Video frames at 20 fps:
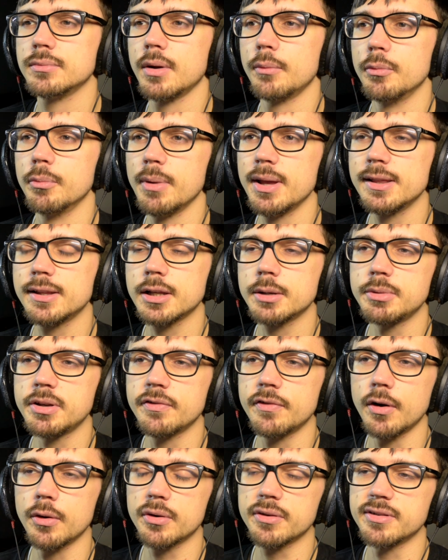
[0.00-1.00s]
I'm mainly going to be
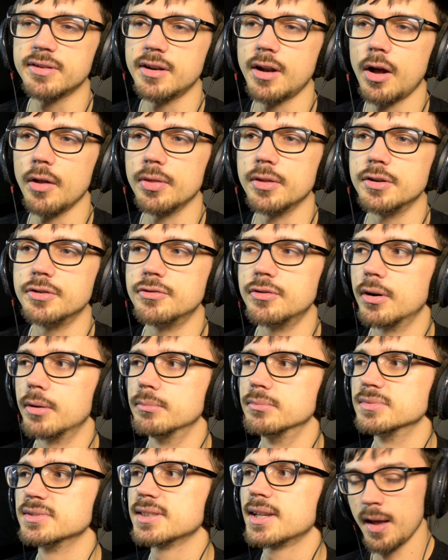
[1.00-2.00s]
focusing on the
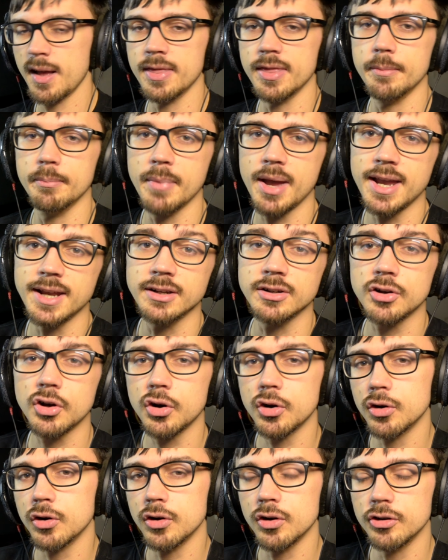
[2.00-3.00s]
drums and the main
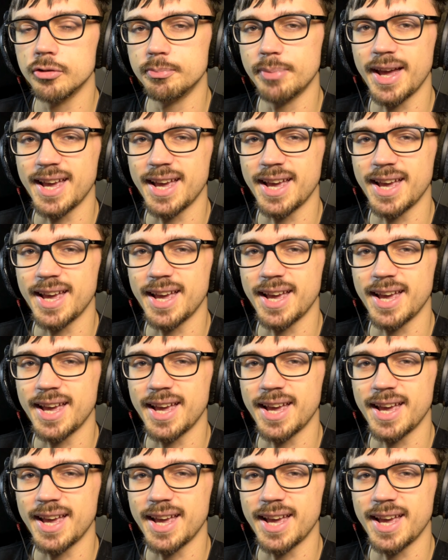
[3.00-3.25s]
chord,